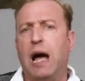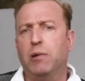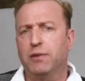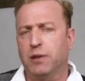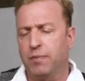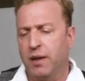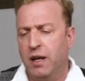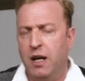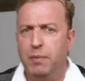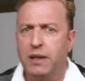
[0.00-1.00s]
However,
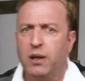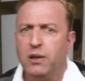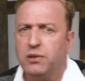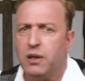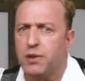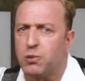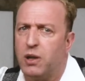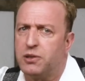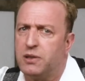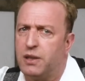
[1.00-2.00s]
because of the
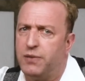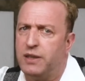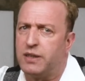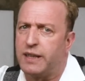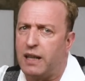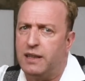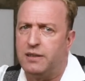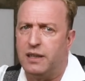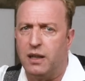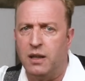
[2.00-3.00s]
Russian defeats in
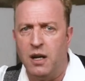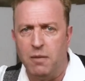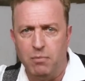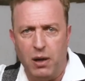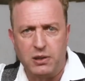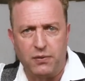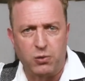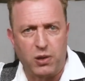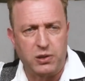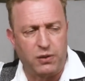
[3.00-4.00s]
Galicia, much of the
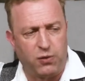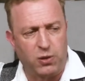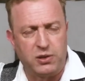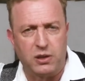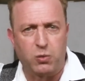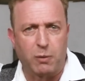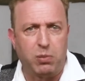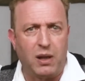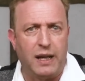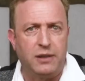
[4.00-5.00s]
Russian forces were
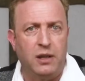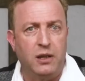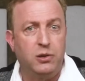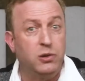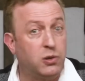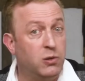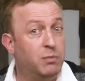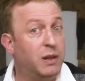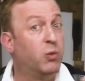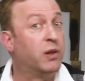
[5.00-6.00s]
planned to
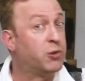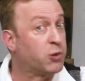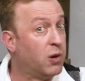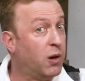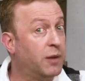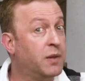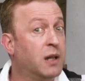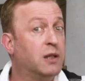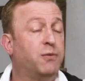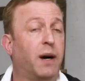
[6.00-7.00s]
soon be withdrawn
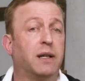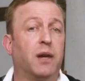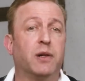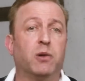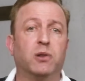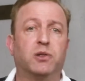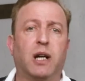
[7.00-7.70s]
to fight on their own